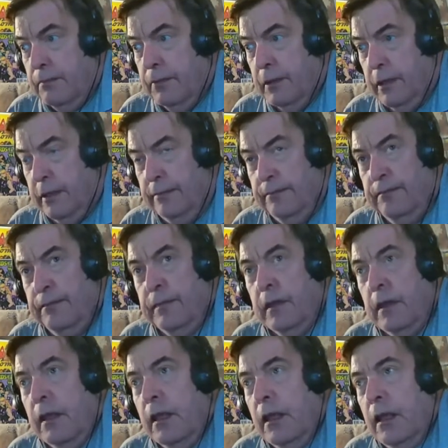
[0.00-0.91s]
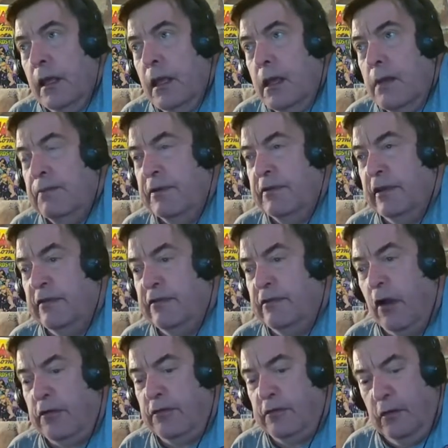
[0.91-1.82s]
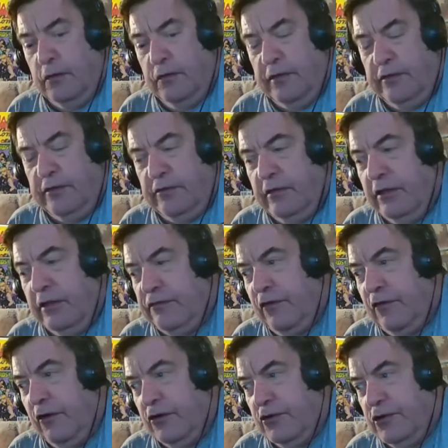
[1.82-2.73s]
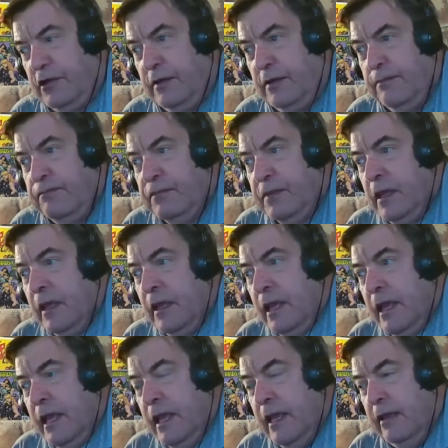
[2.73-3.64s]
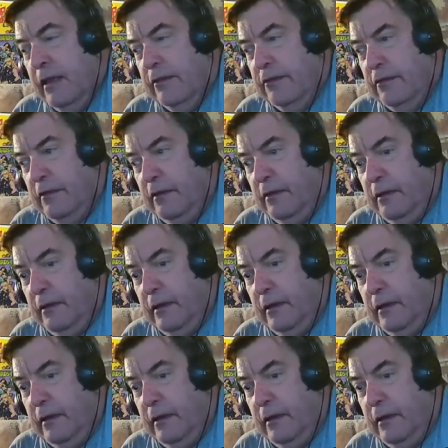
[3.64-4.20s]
But this version is.